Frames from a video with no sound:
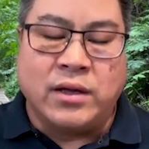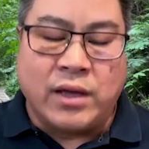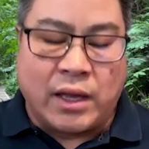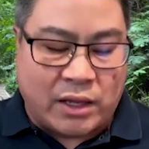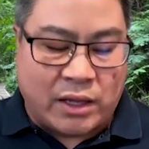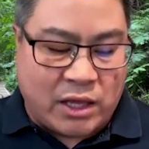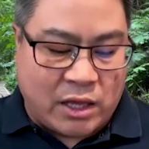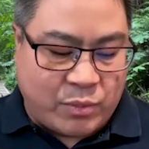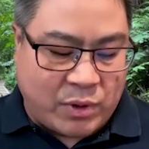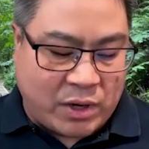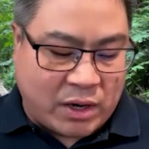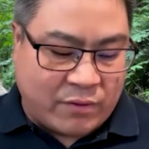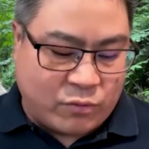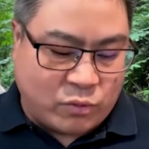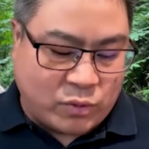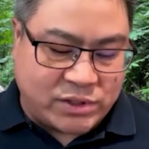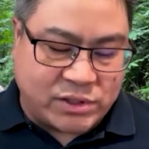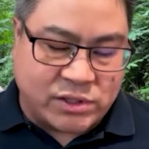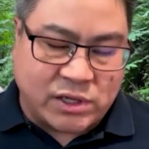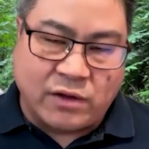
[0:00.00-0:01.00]
and keeping
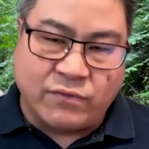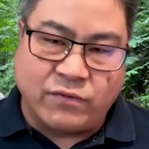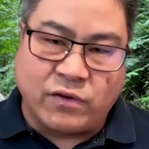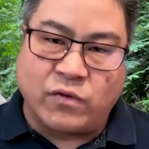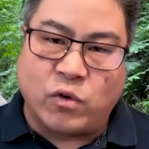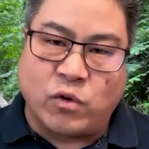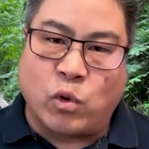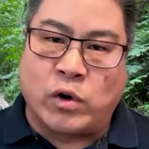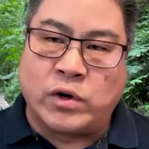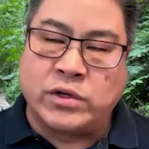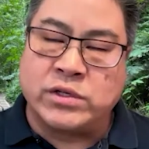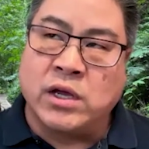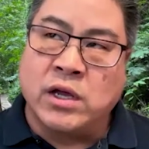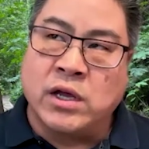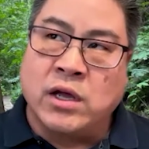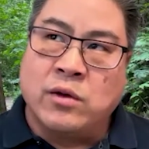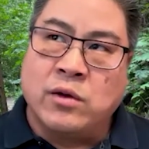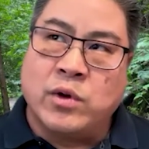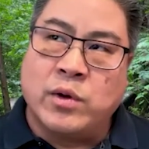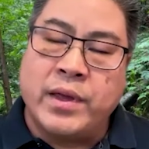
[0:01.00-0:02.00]
everyone safe, of course.
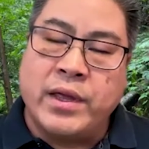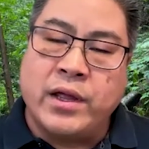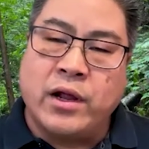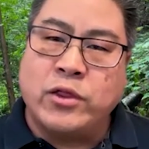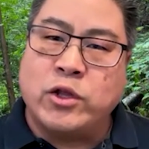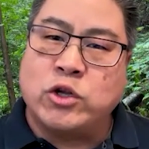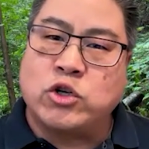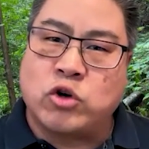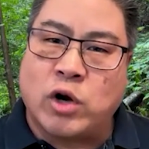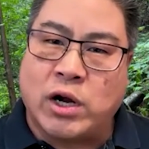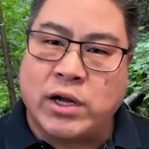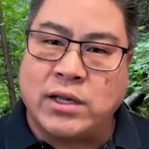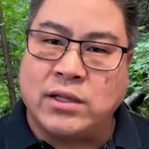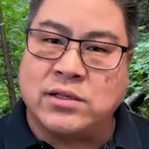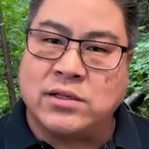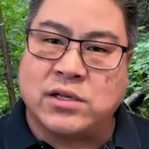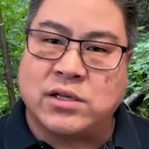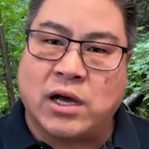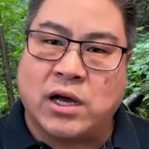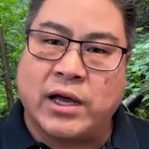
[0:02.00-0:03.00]
But maybe on the trucking
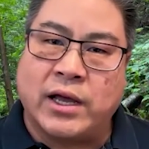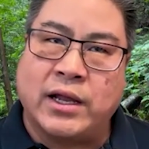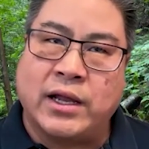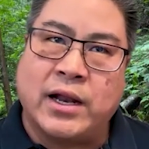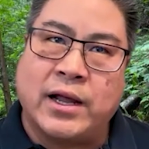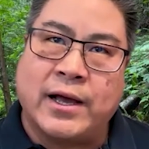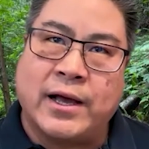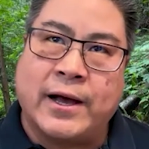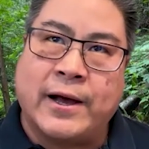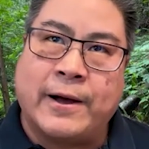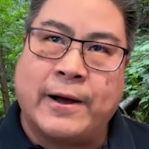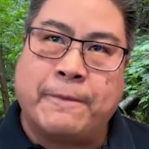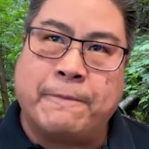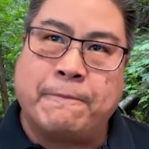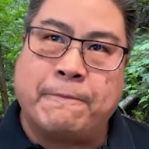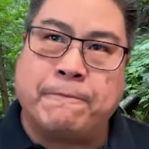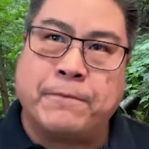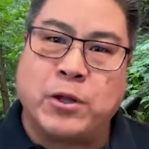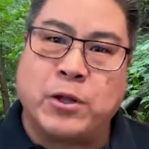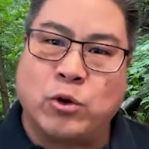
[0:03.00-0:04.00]
side,
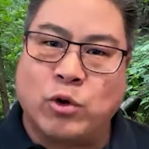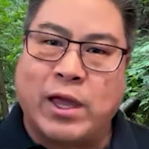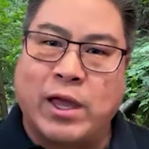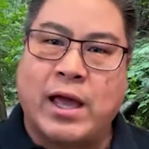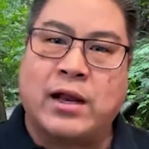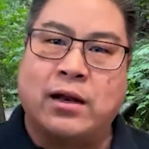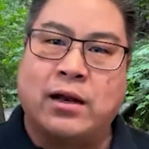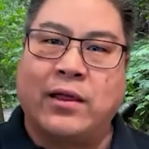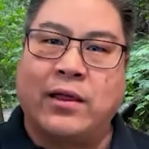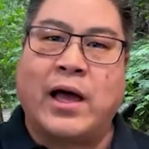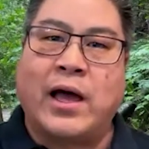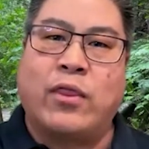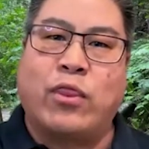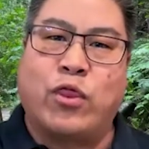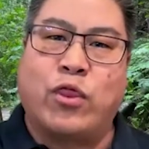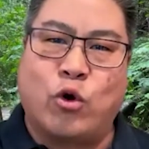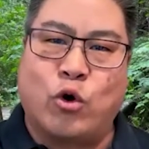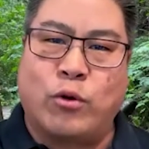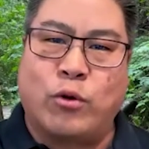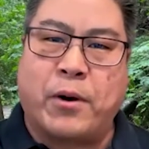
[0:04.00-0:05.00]
getting to that
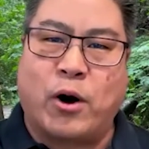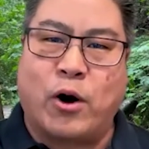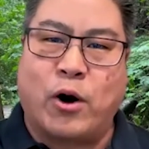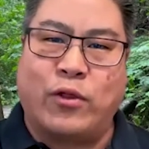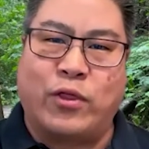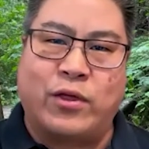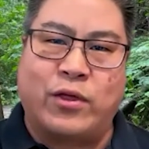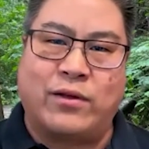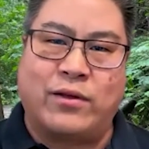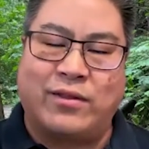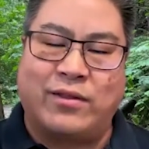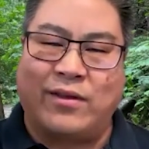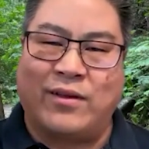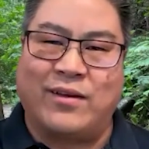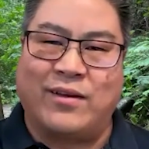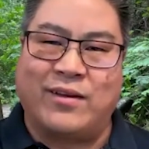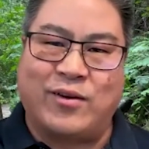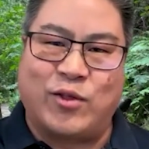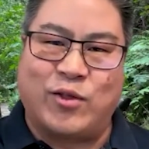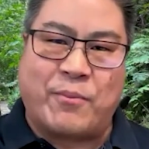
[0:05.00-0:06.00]
third part,
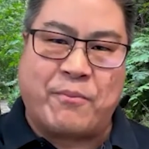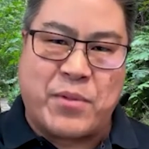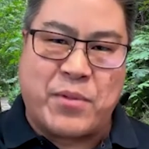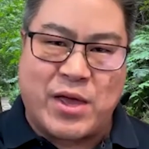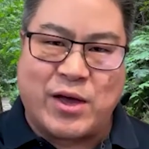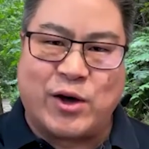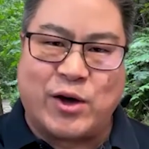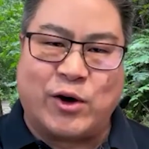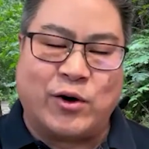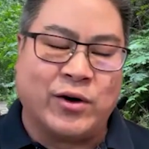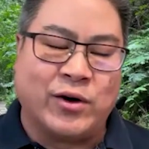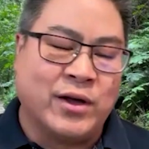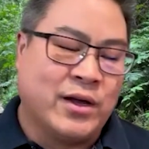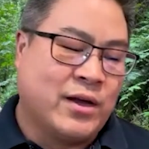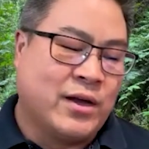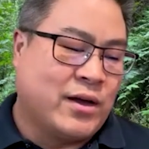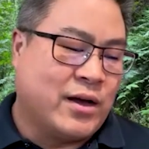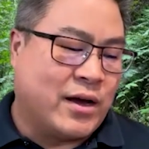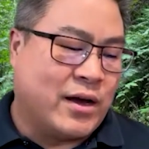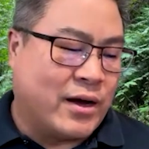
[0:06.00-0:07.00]
the mill,
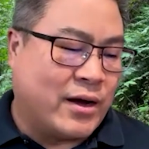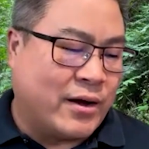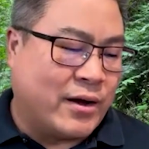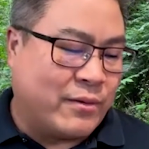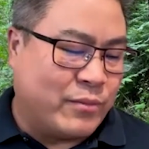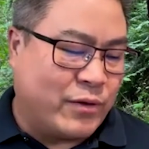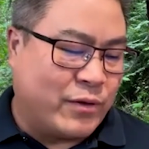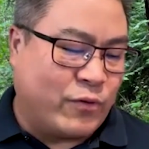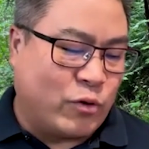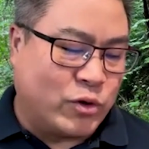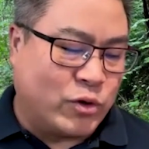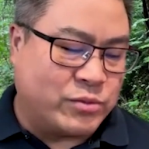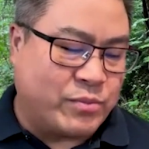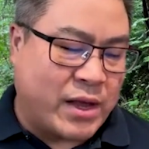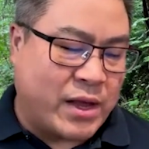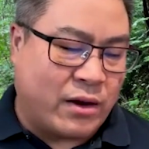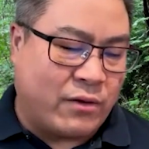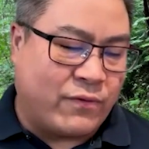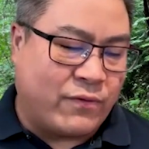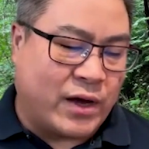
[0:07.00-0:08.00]
the folks
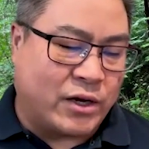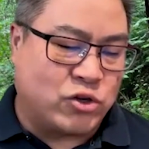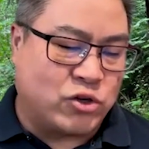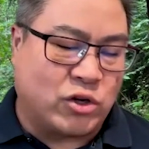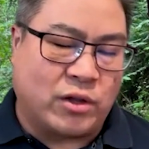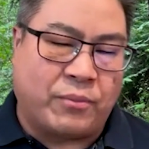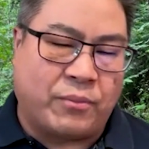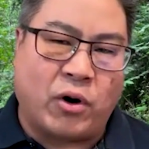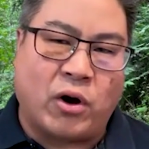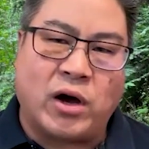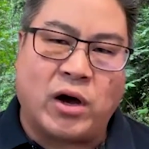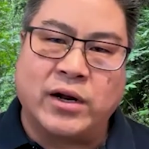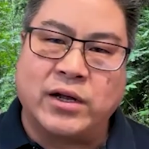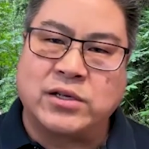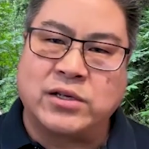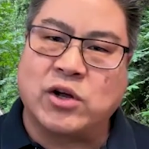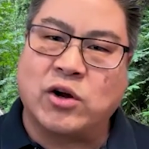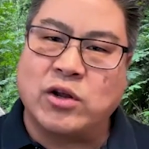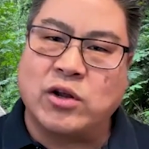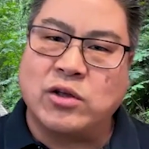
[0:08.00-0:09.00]
manufacturing the
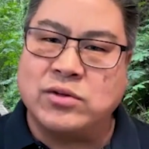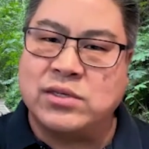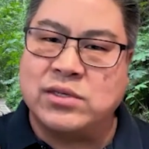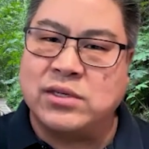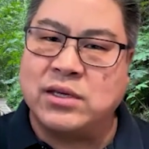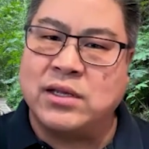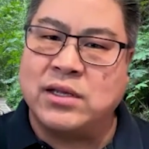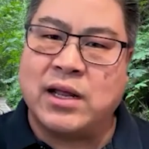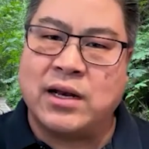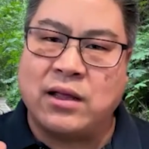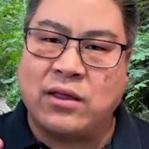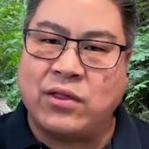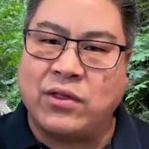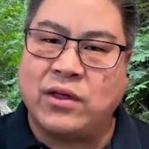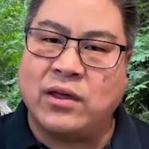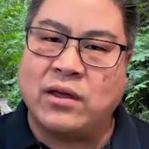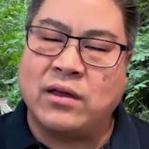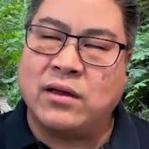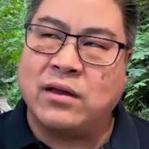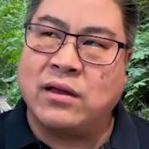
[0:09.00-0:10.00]
products. Are you seeing
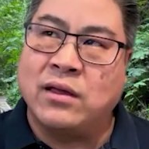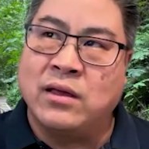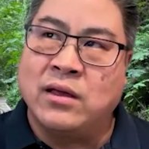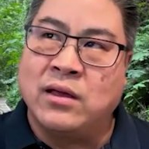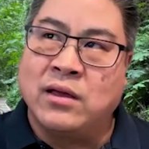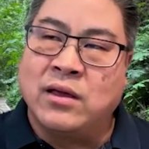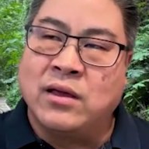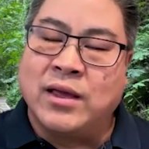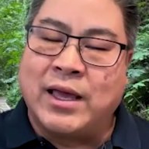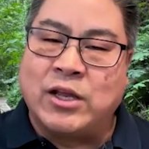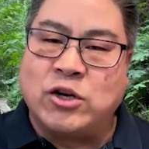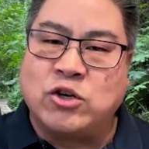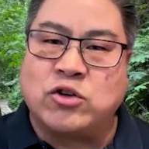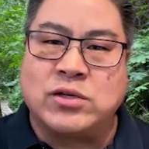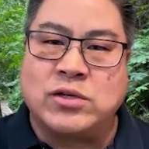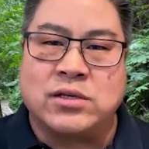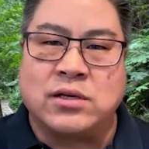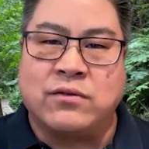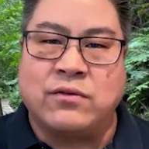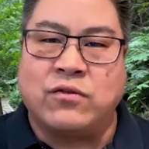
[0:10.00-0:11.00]
anything
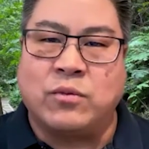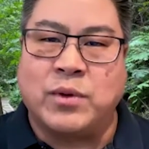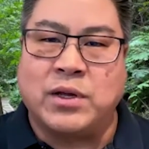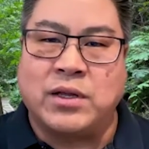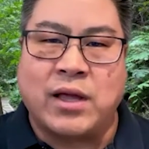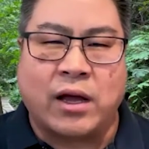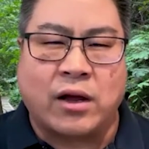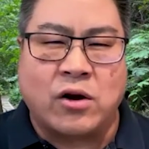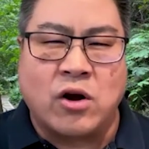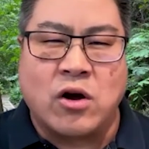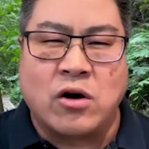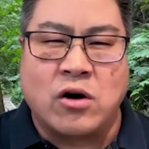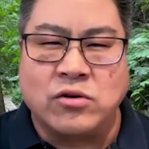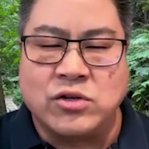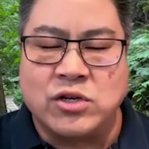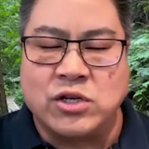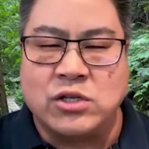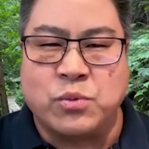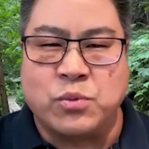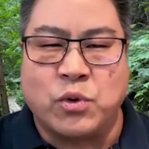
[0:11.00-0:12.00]
interesting from a
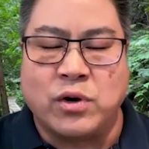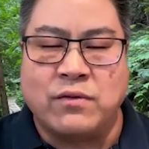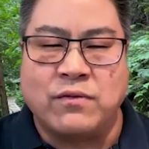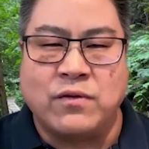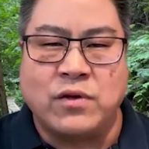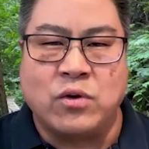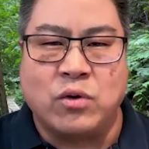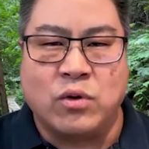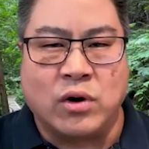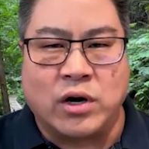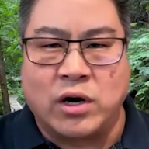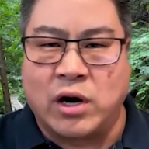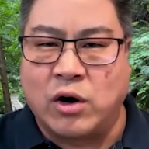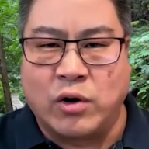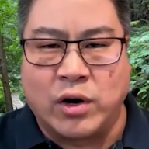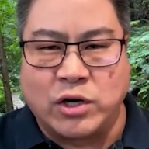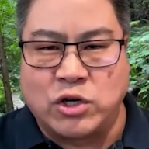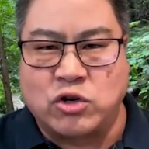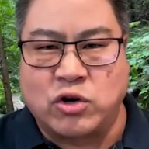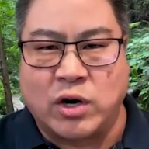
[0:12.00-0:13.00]
technology's point of view
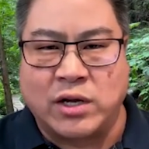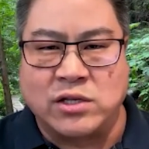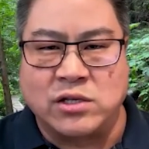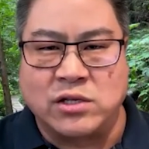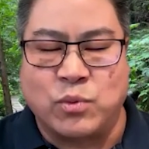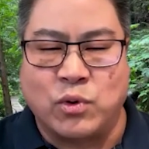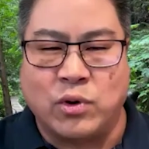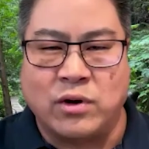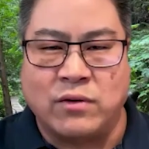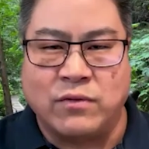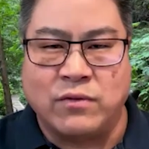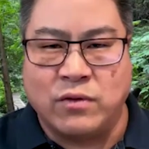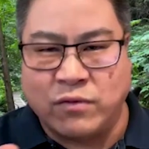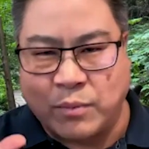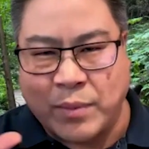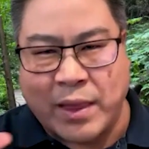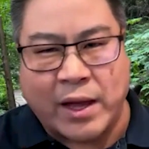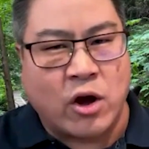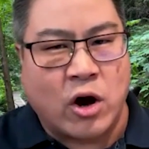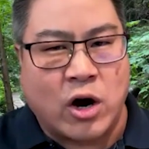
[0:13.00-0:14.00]
or a trends point of view
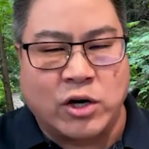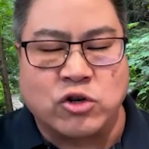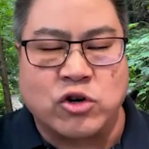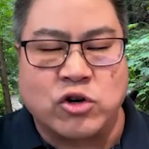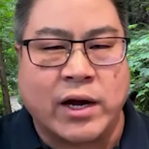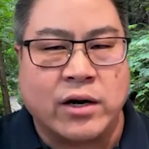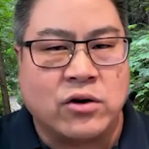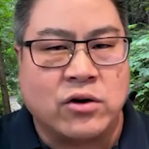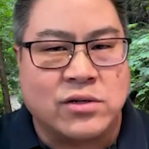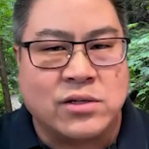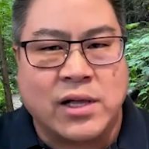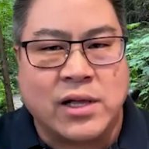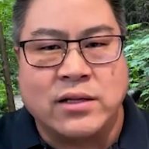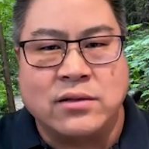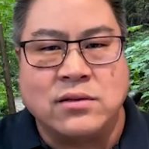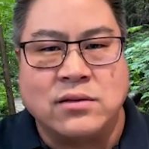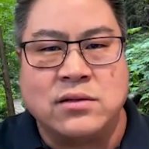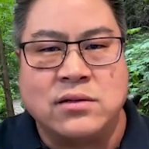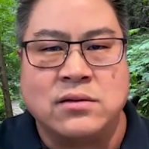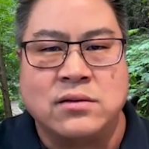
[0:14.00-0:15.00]
from that contractor's
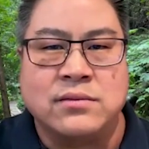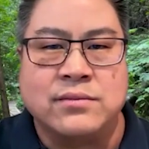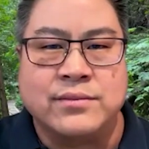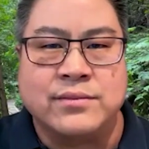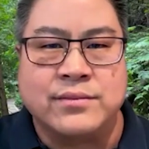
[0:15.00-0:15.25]
lens?